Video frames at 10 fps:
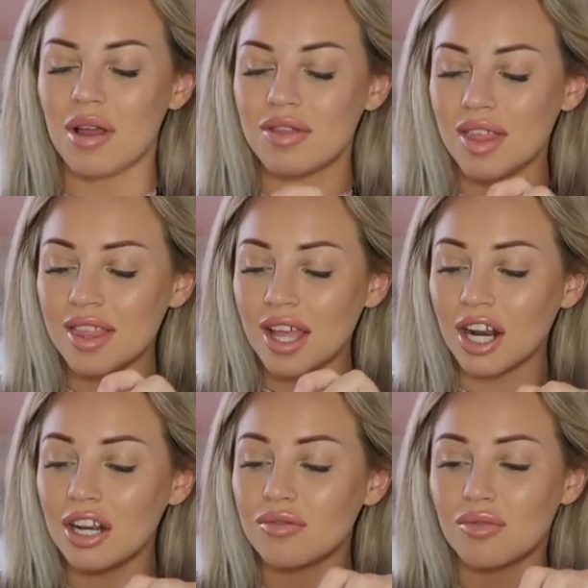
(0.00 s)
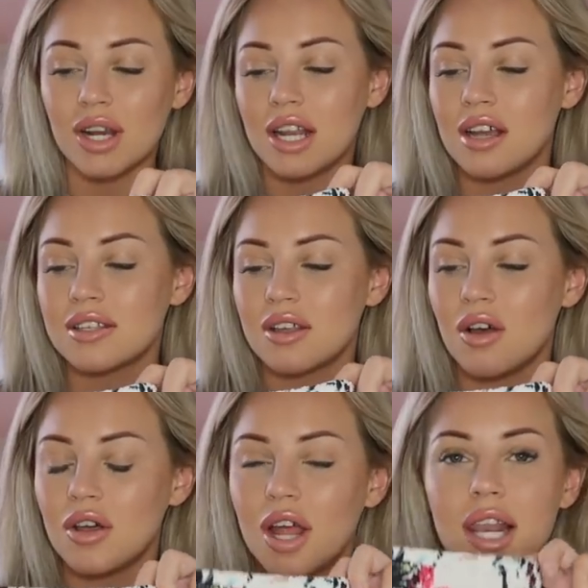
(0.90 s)
I think they're going to look really nice
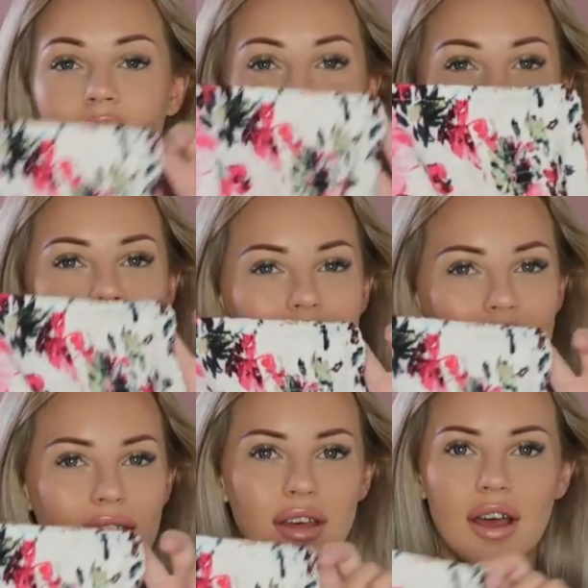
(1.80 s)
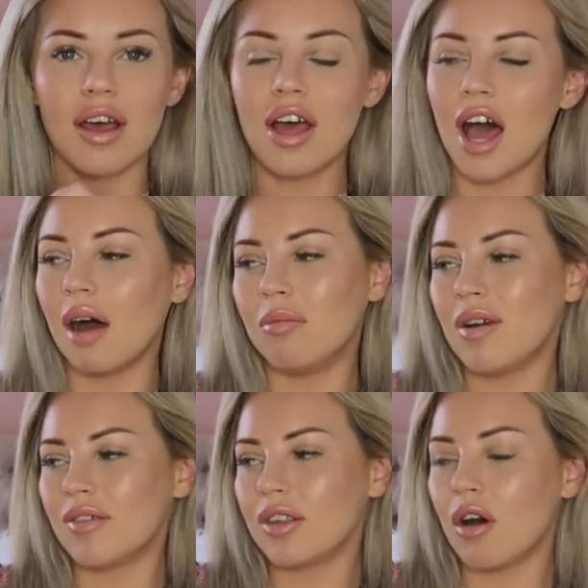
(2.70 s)
on. I love them together. I'm
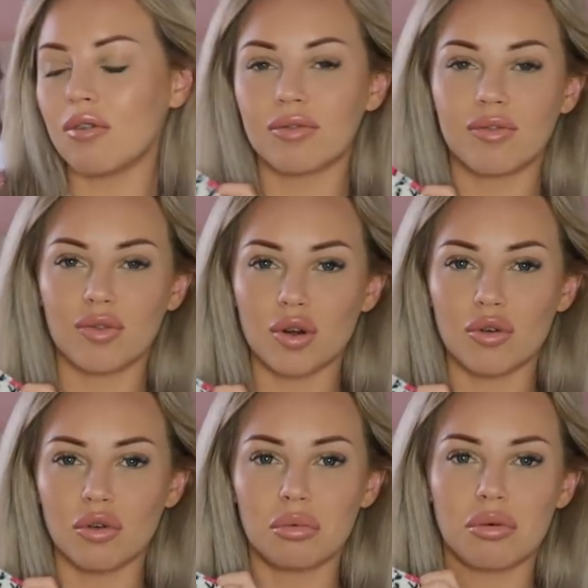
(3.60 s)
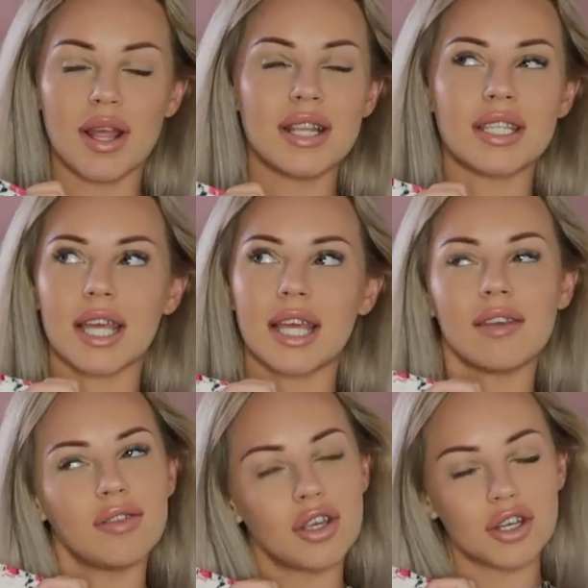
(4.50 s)
loving the whole floral print,
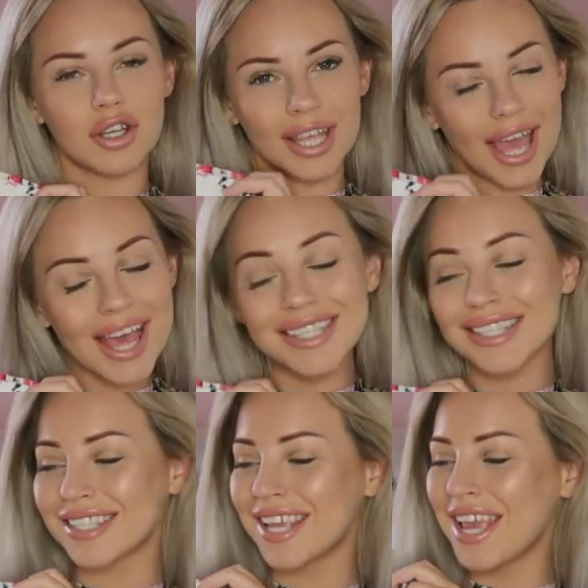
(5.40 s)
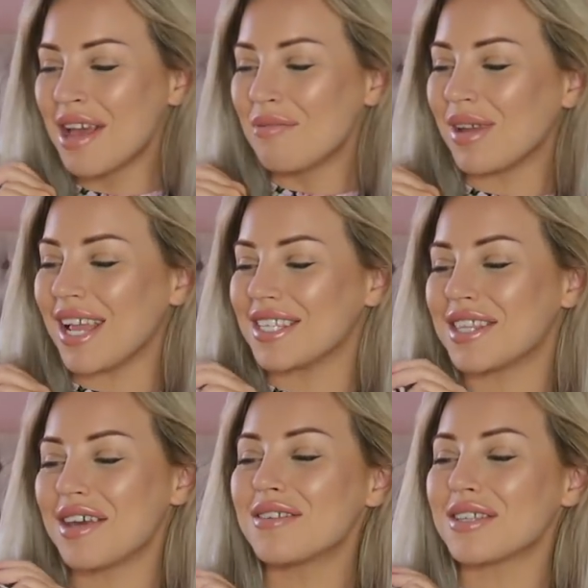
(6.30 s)
if you couldn't guess. But yeah, so
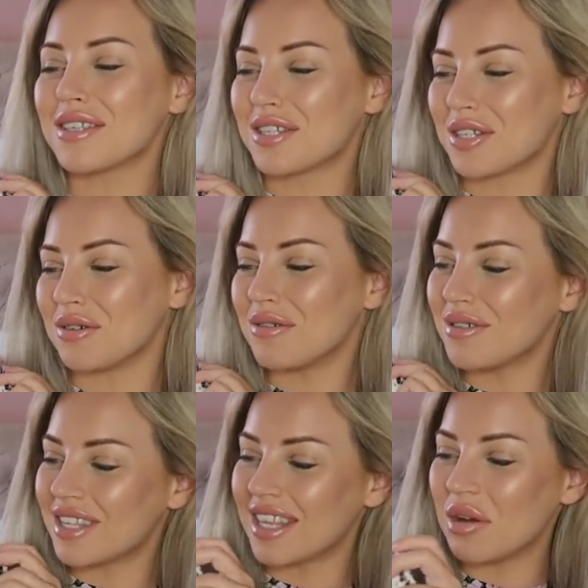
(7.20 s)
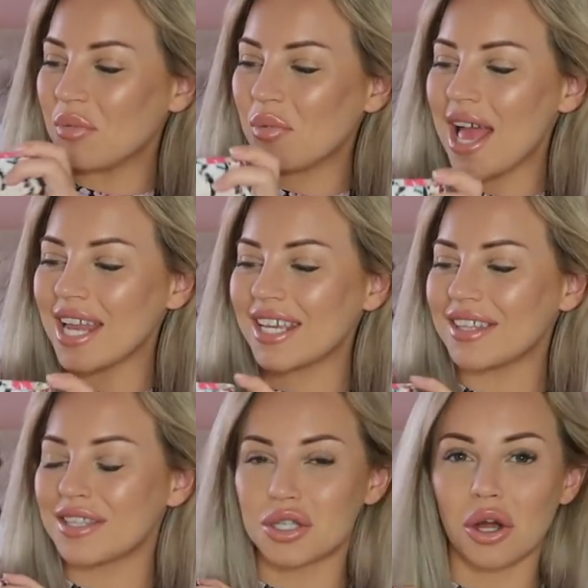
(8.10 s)
those are the shorts. And then when
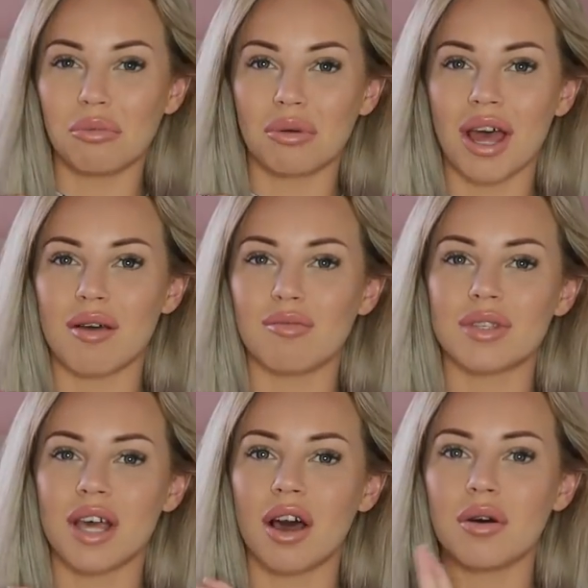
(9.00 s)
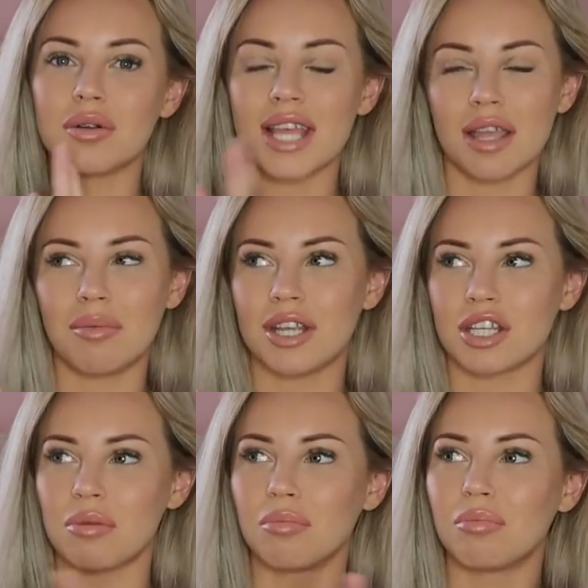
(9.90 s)
the top comes, I'll take a
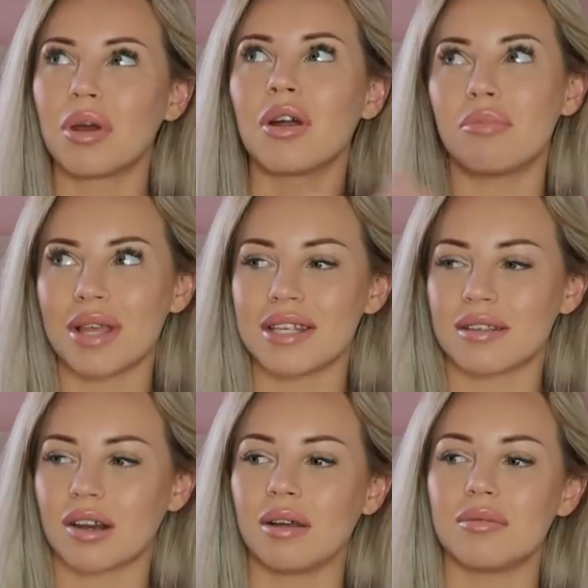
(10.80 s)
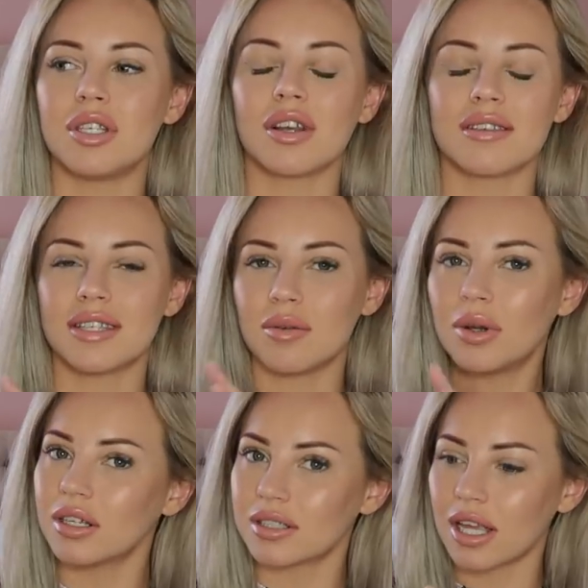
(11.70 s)
picture and put it on my Instagram so you can see
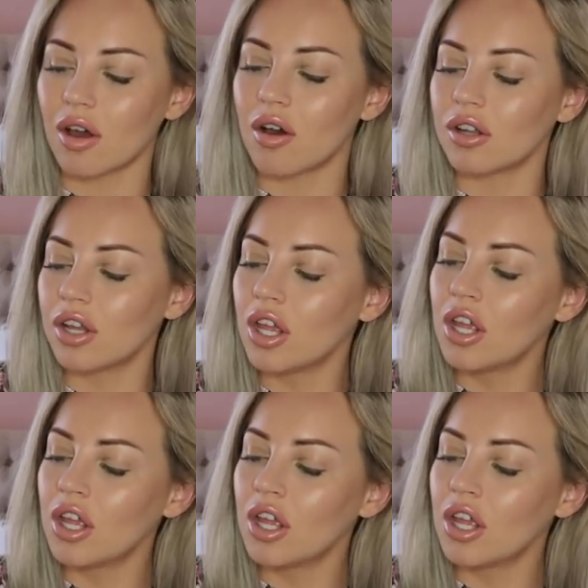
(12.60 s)
what it looks like on.